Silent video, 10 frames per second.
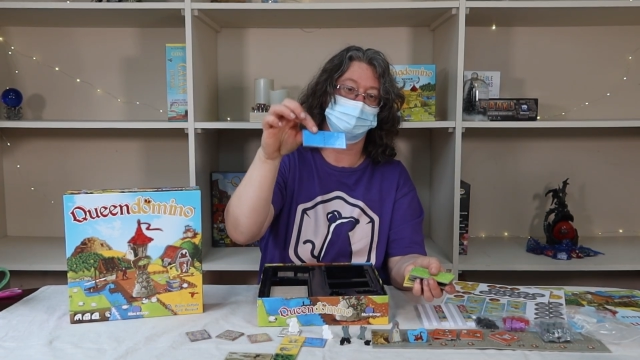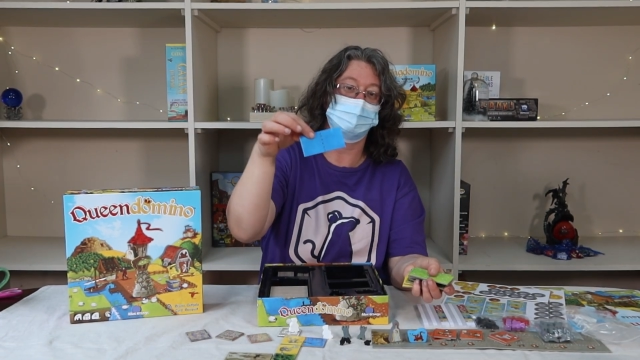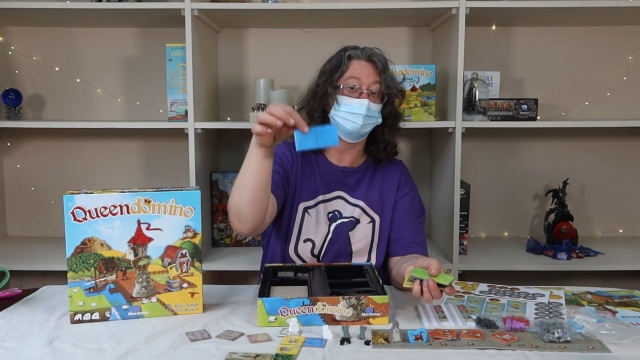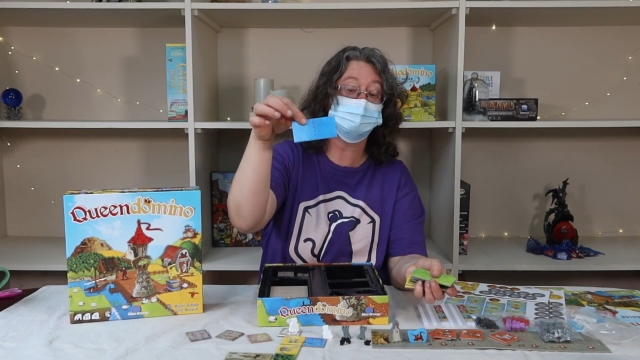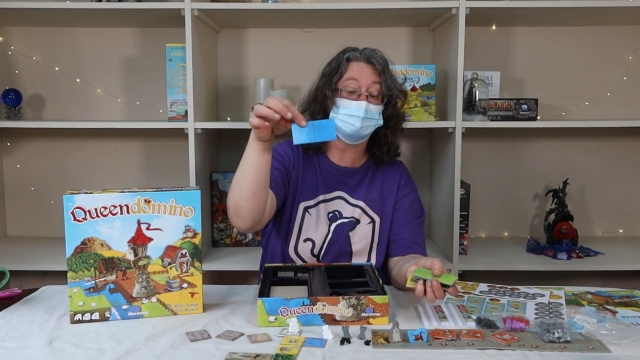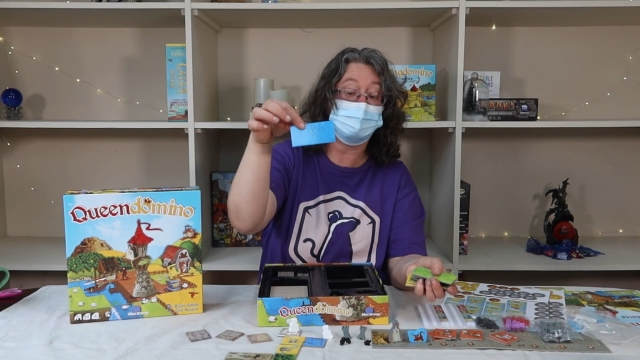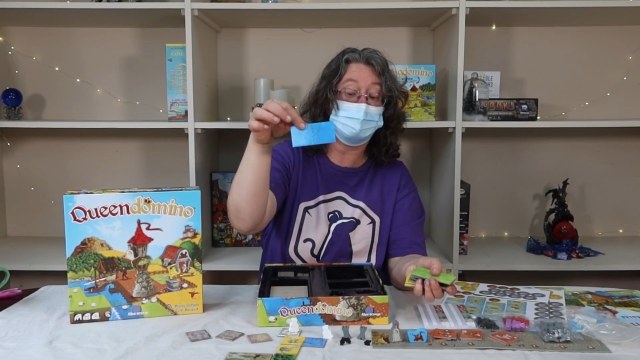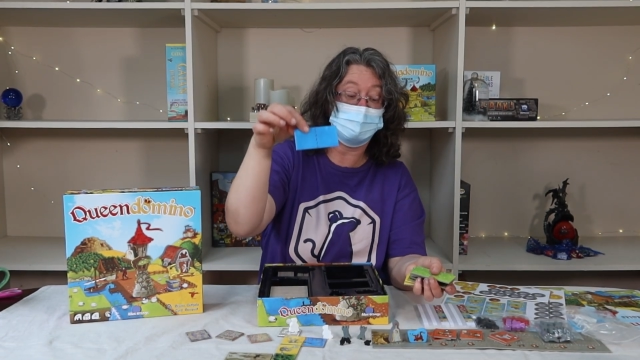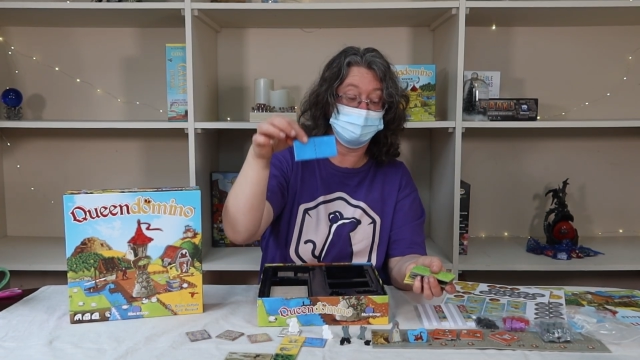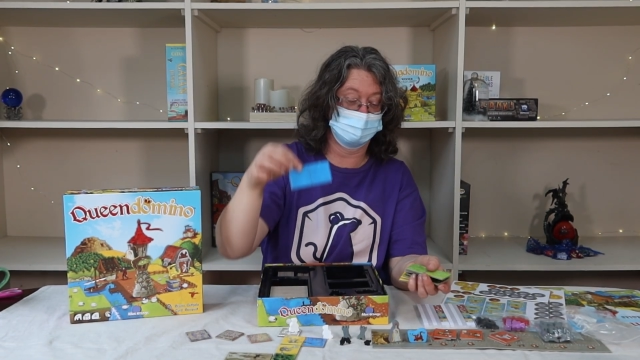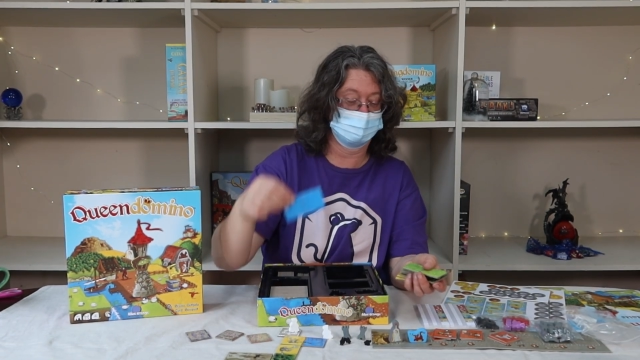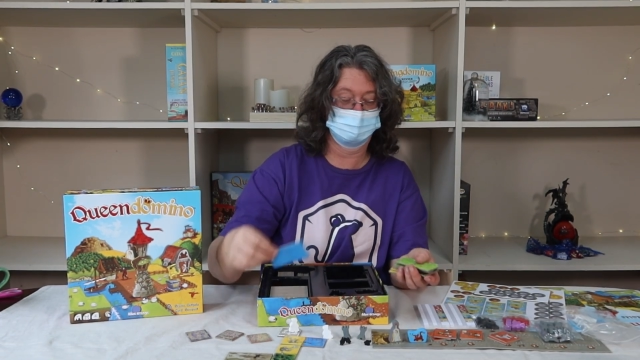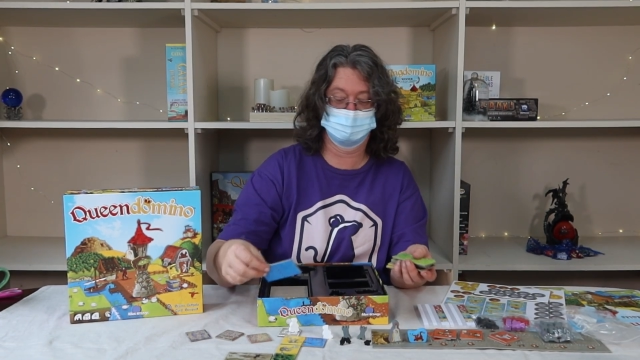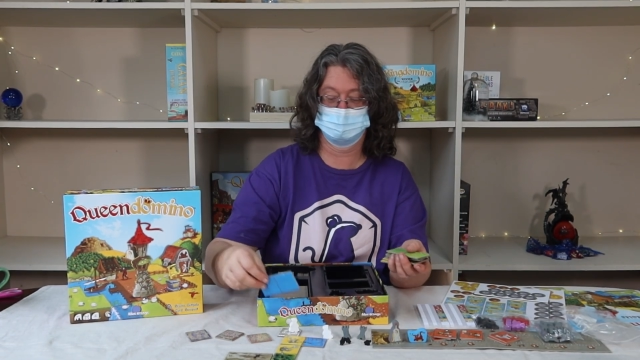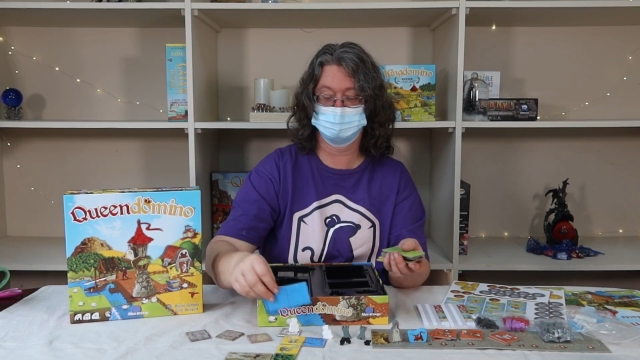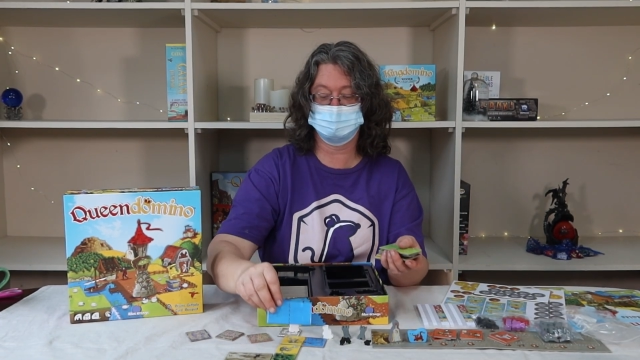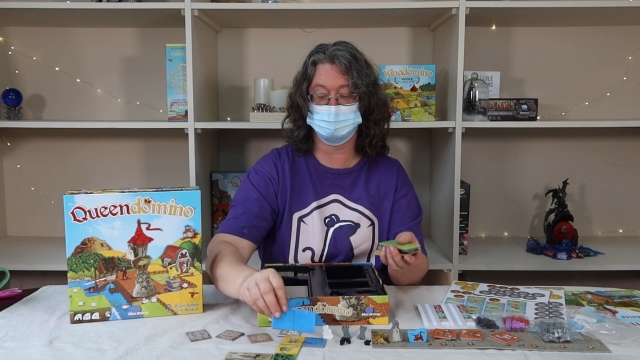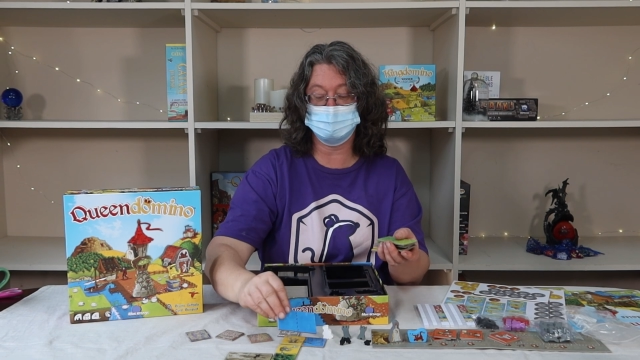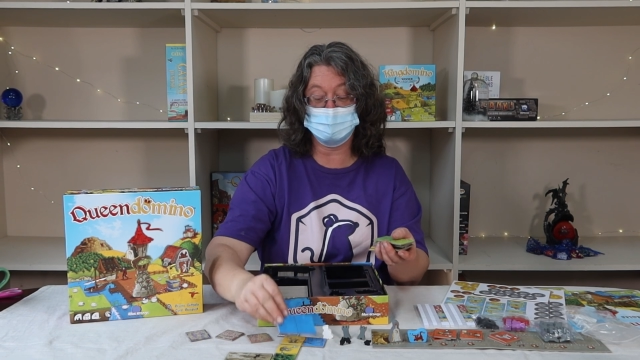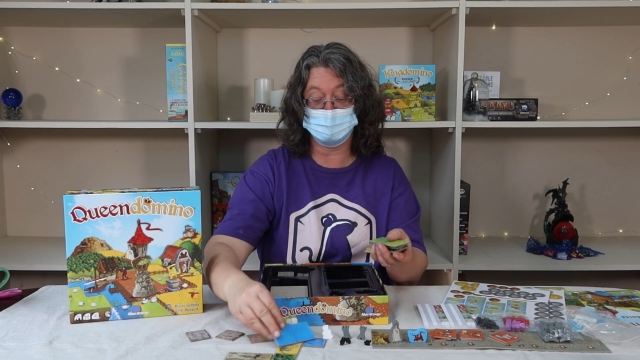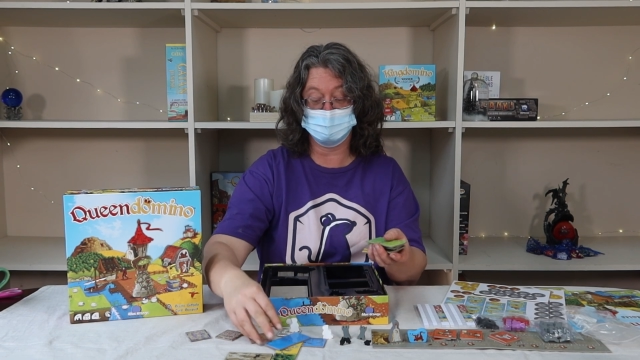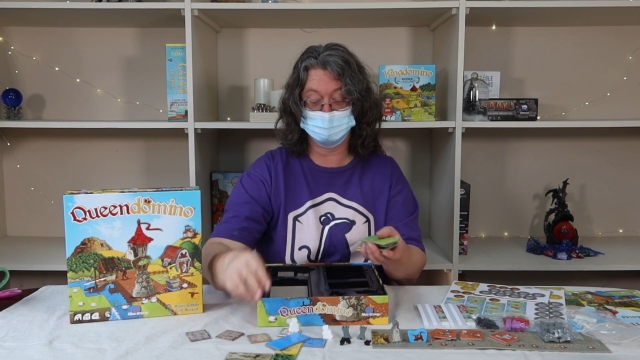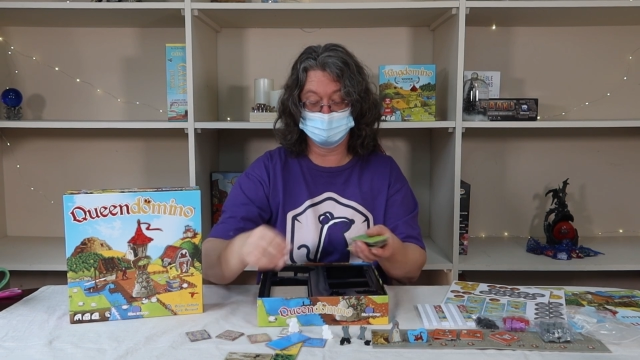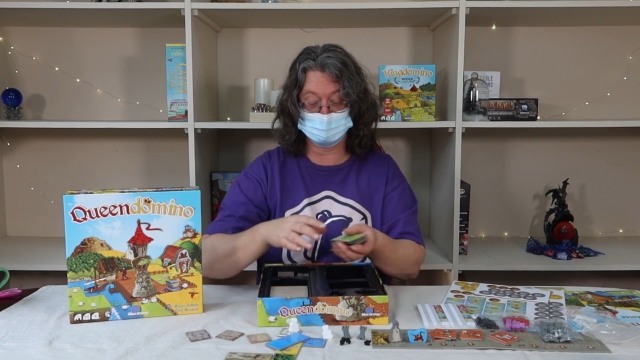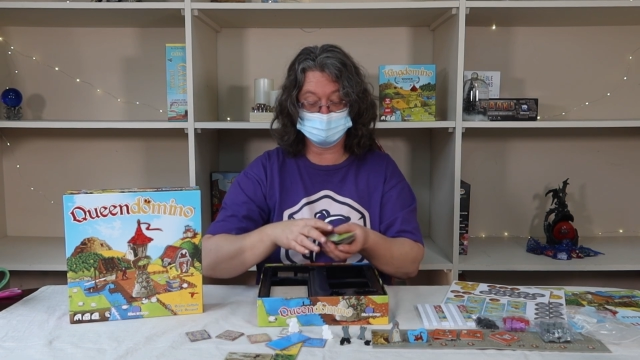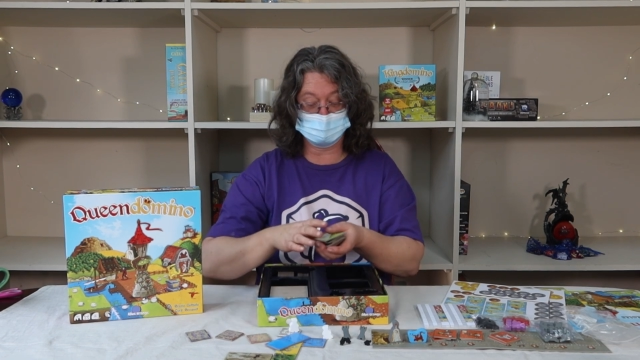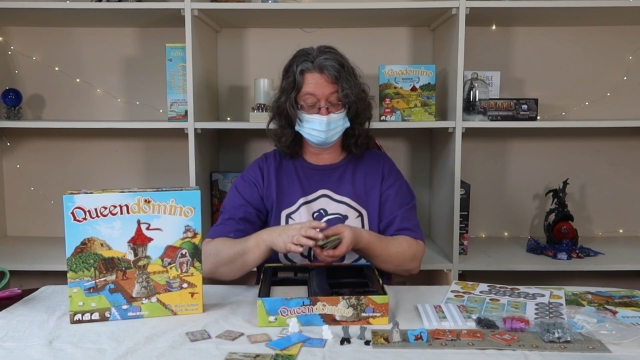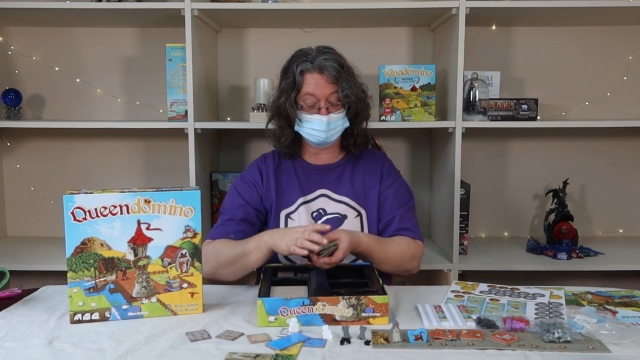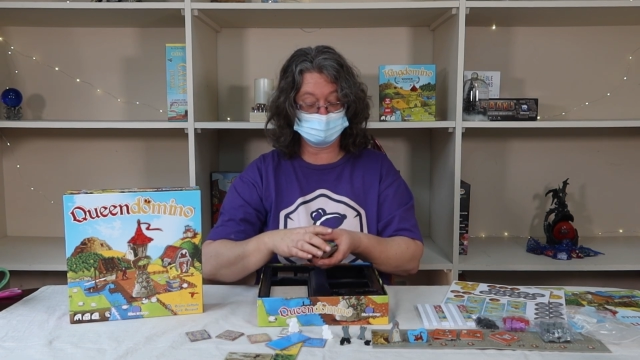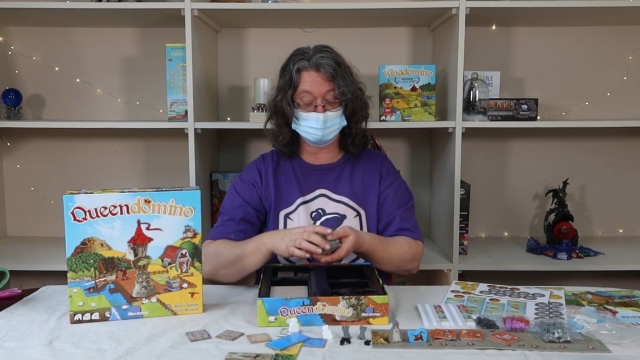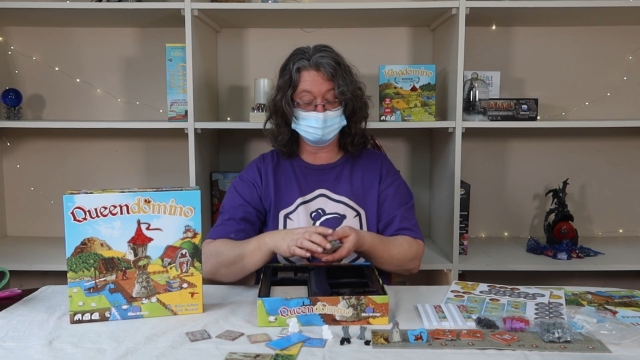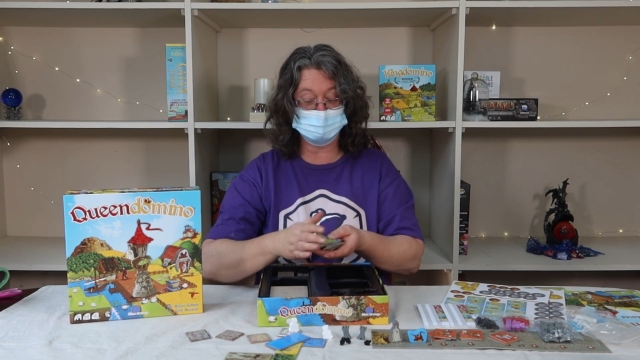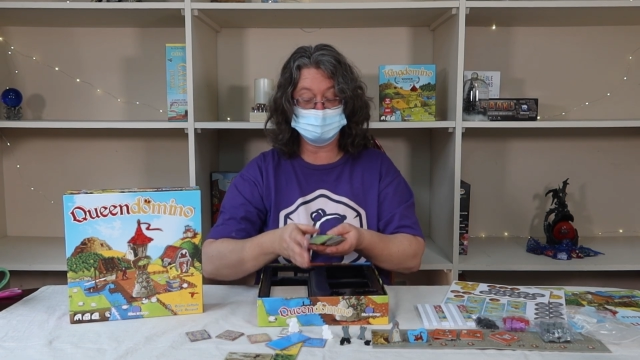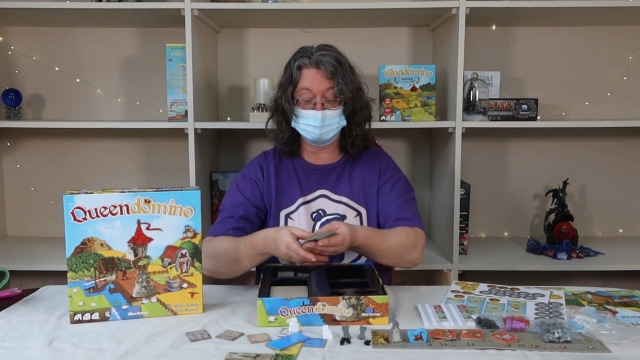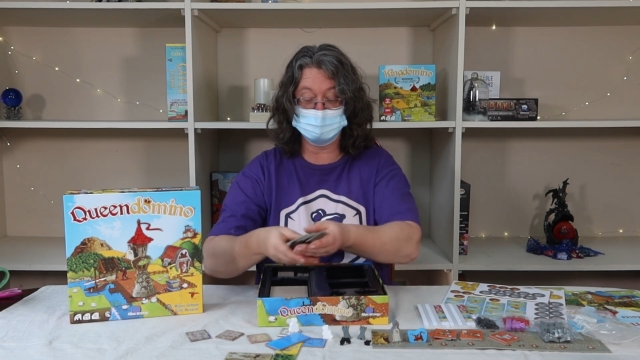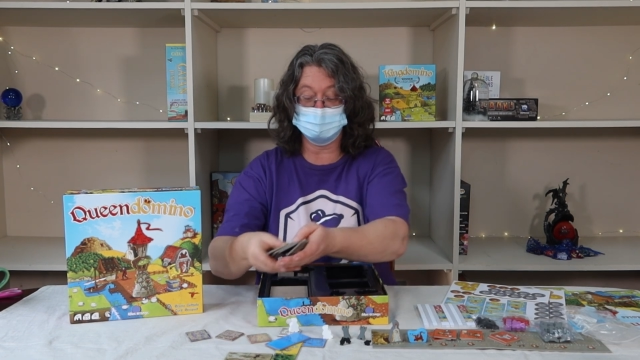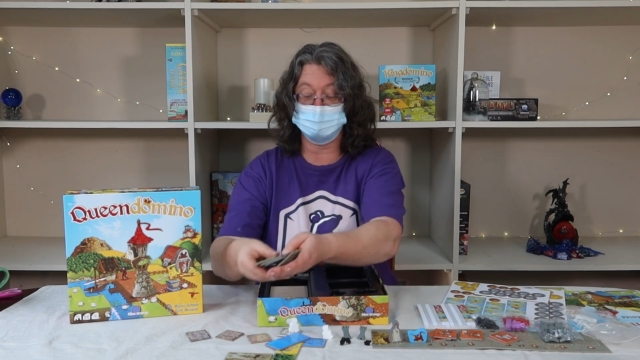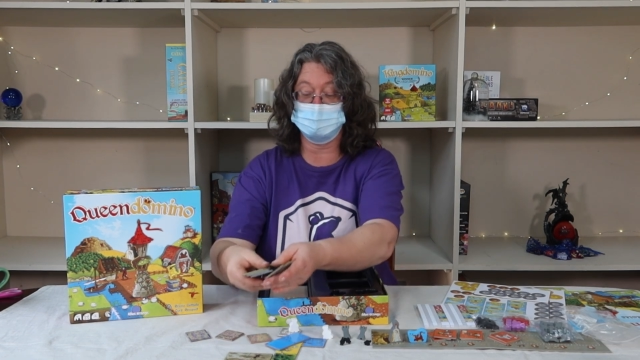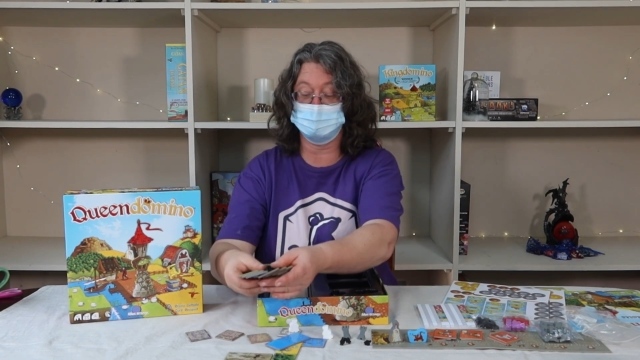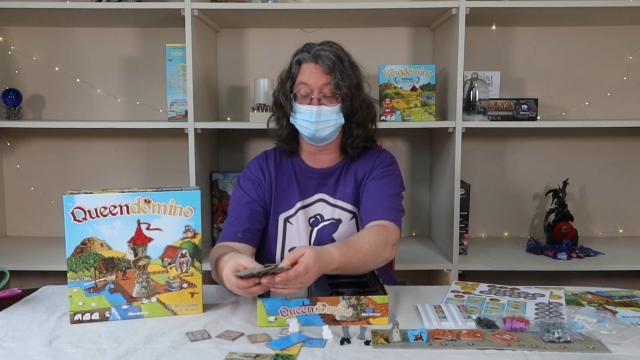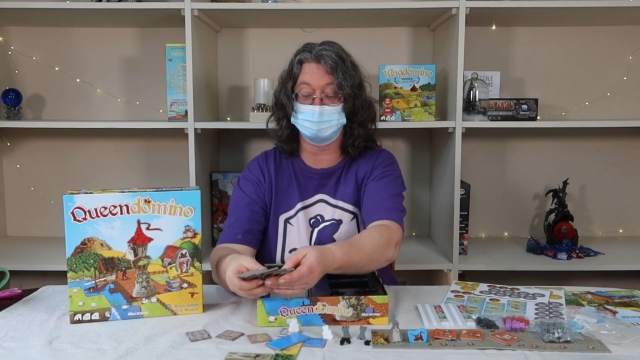water. So there, this is Kingdomino.